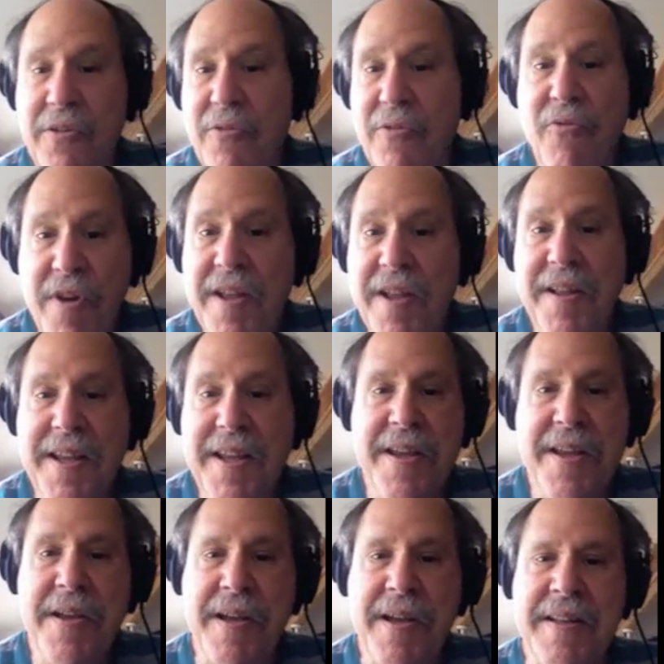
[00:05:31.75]
it
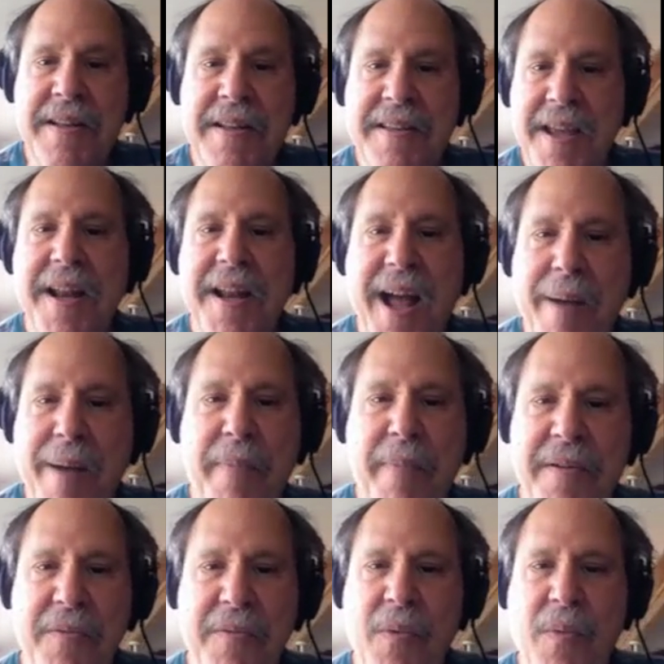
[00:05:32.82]
really did
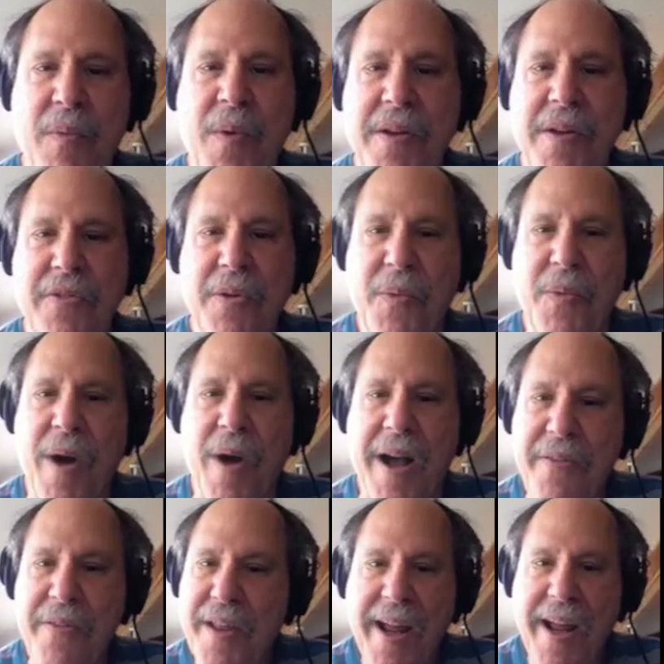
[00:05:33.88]
happen once in a
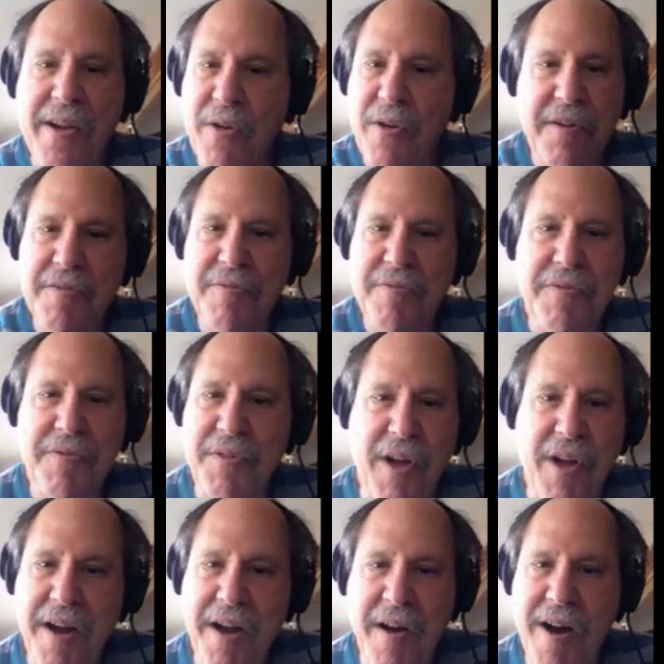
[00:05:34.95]
while that I couldn't
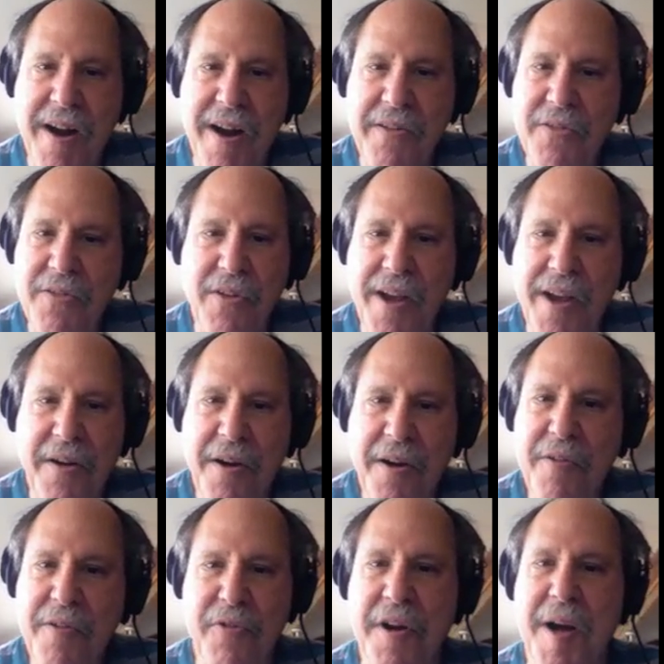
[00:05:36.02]
log on and sign
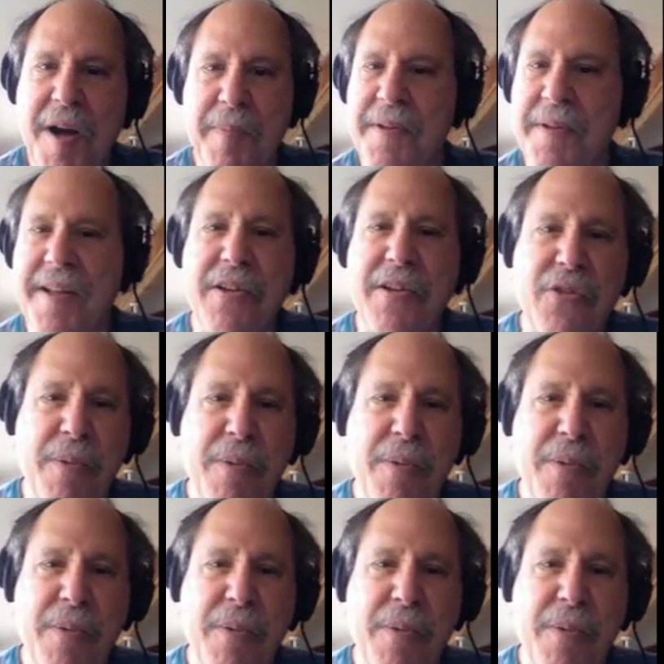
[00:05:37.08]
on for a couple of days.